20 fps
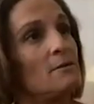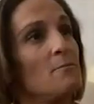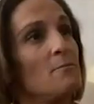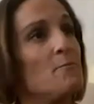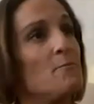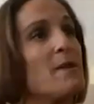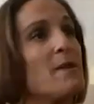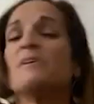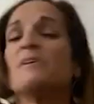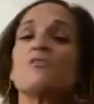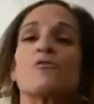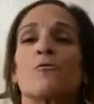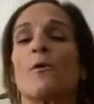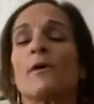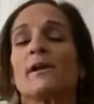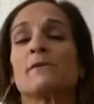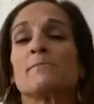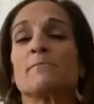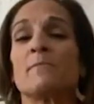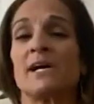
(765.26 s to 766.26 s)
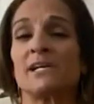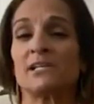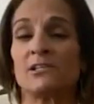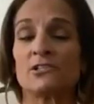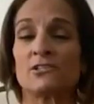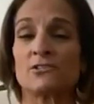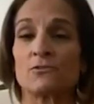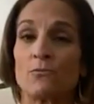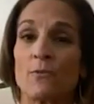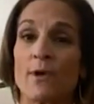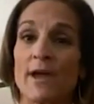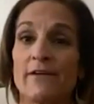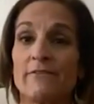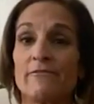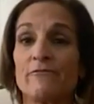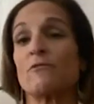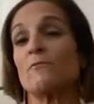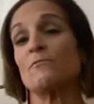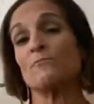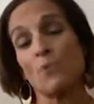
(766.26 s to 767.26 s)
maybe twenty miles away
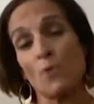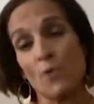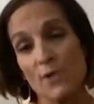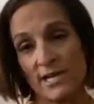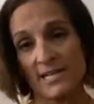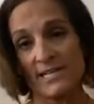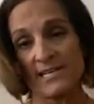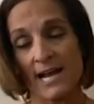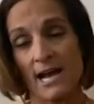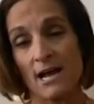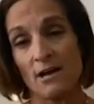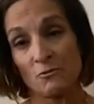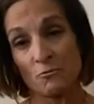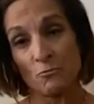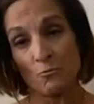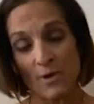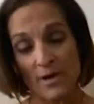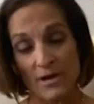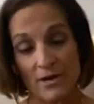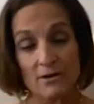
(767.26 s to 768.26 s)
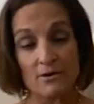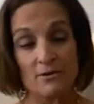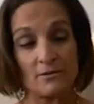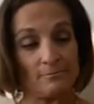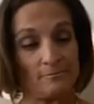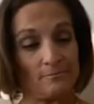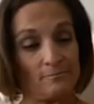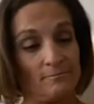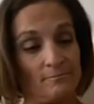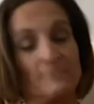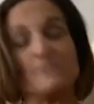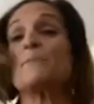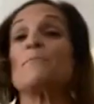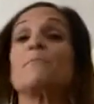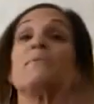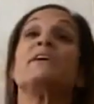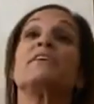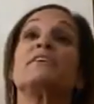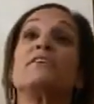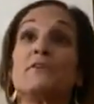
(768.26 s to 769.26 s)
from Morgantown, where the
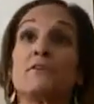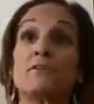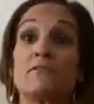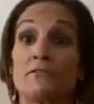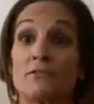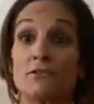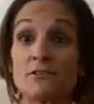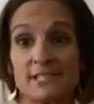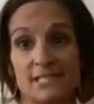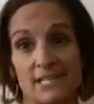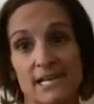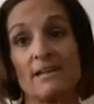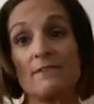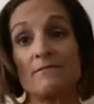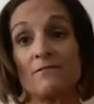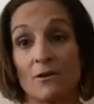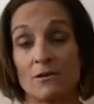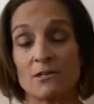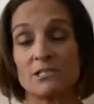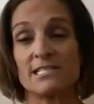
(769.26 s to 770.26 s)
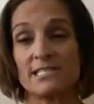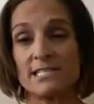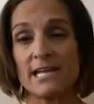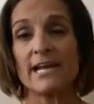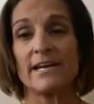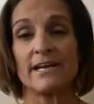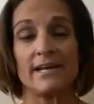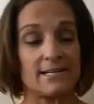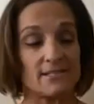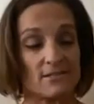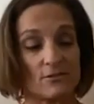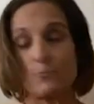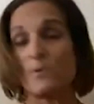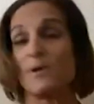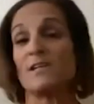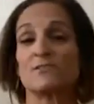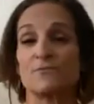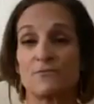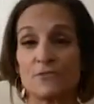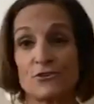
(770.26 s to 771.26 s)
big university of our state is,
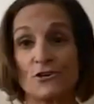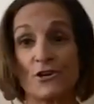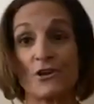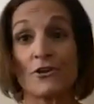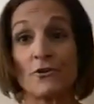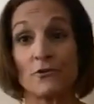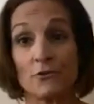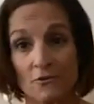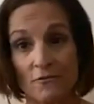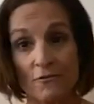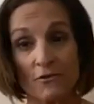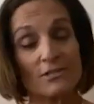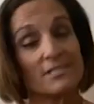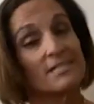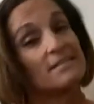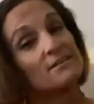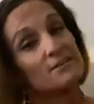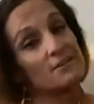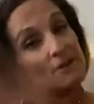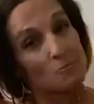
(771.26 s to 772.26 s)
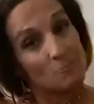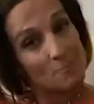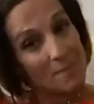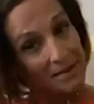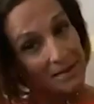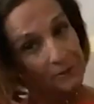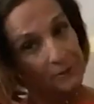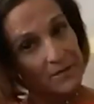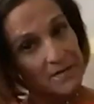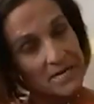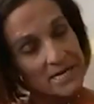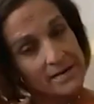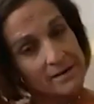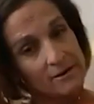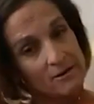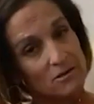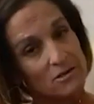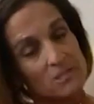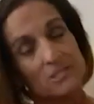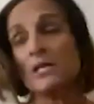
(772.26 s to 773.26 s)
West Virginia University. Go
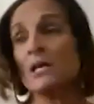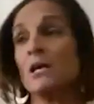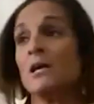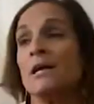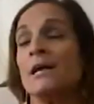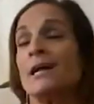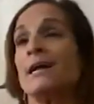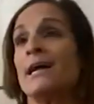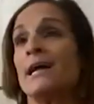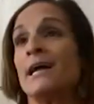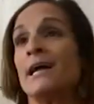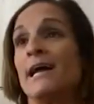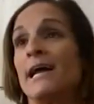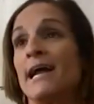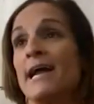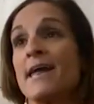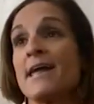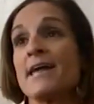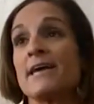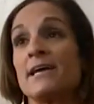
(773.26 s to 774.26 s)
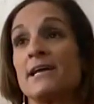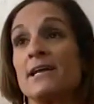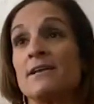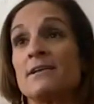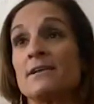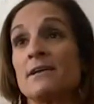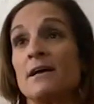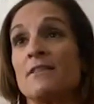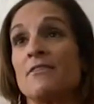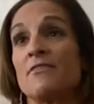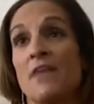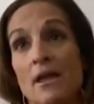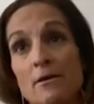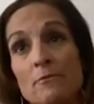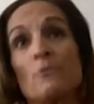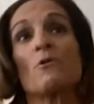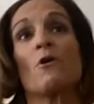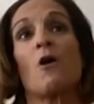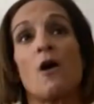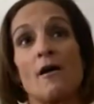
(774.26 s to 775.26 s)
Mountaineers! And they
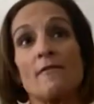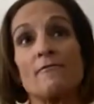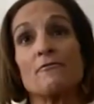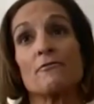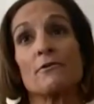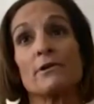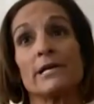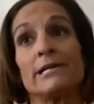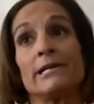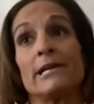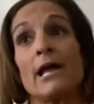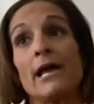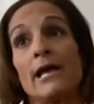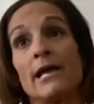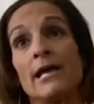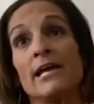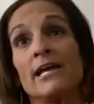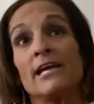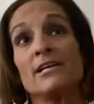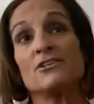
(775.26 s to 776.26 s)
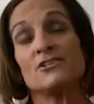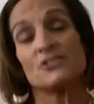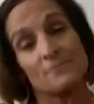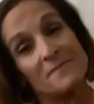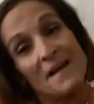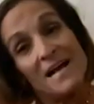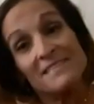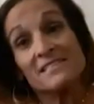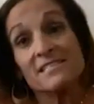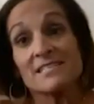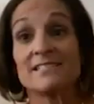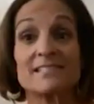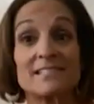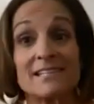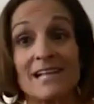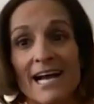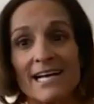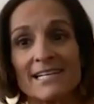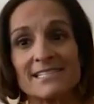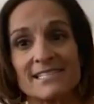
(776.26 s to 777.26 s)
were offering a gymnastics
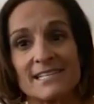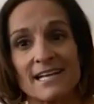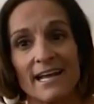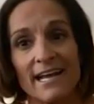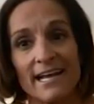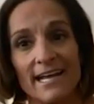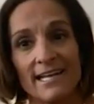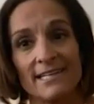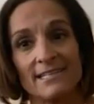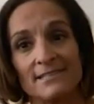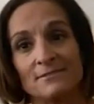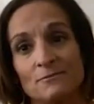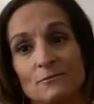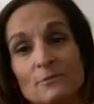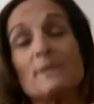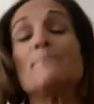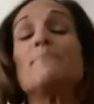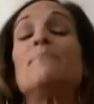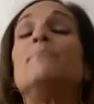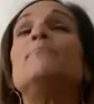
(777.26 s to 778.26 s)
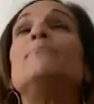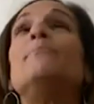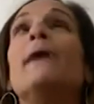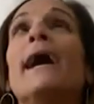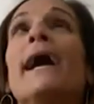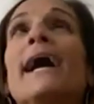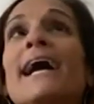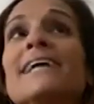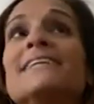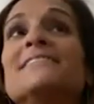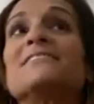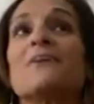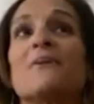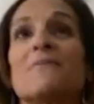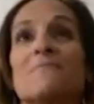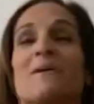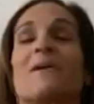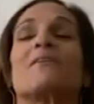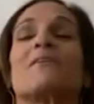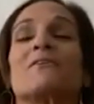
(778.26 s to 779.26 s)
class, and we begged our
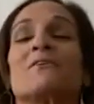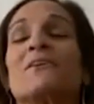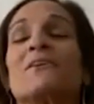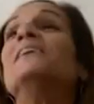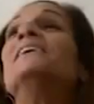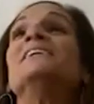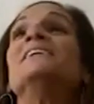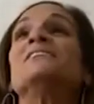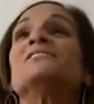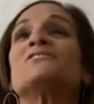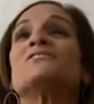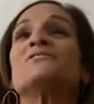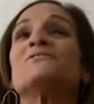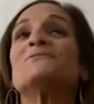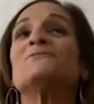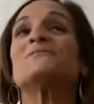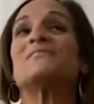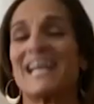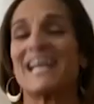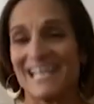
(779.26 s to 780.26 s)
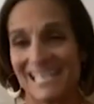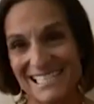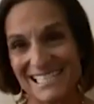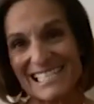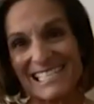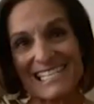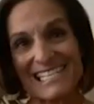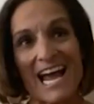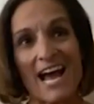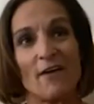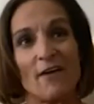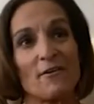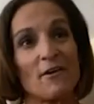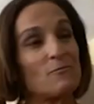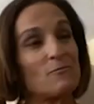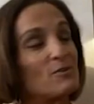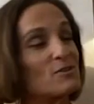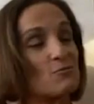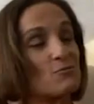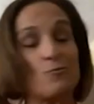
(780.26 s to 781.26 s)
mother to take us down.
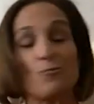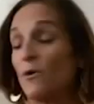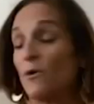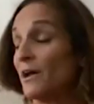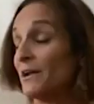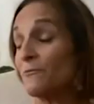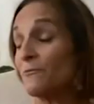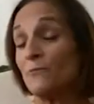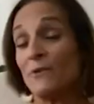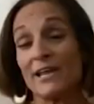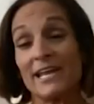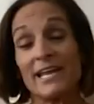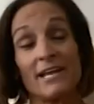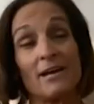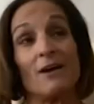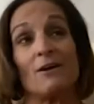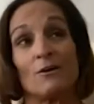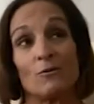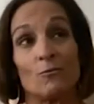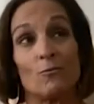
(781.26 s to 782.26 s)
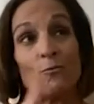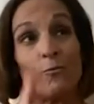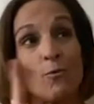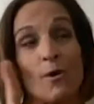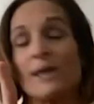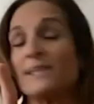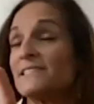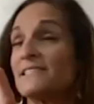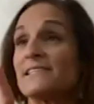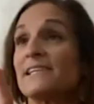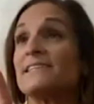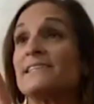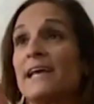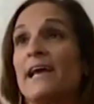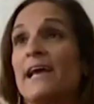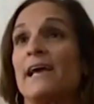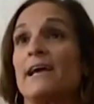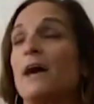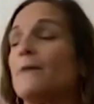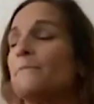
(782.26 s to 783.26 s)
was one week, uh, once a
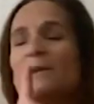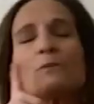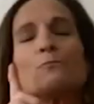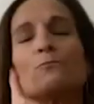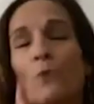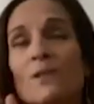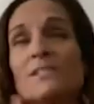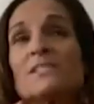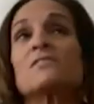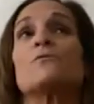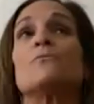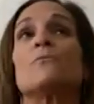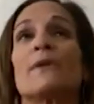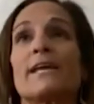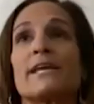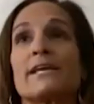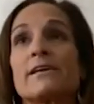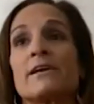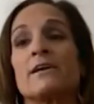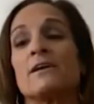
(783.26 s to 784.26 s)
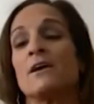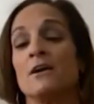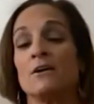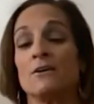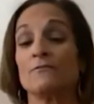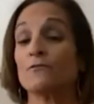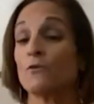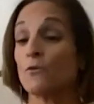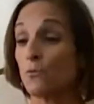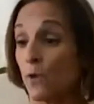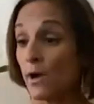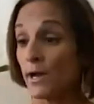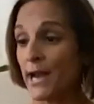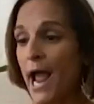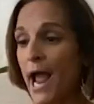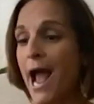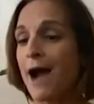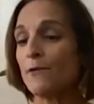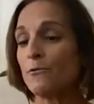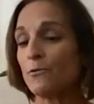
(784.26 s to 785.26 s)
day, I mean, once a week for one
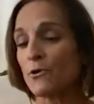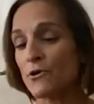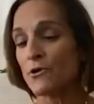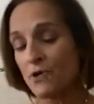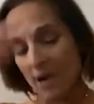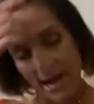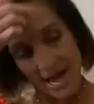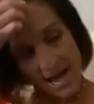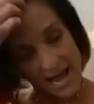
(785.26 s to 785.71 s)
hour.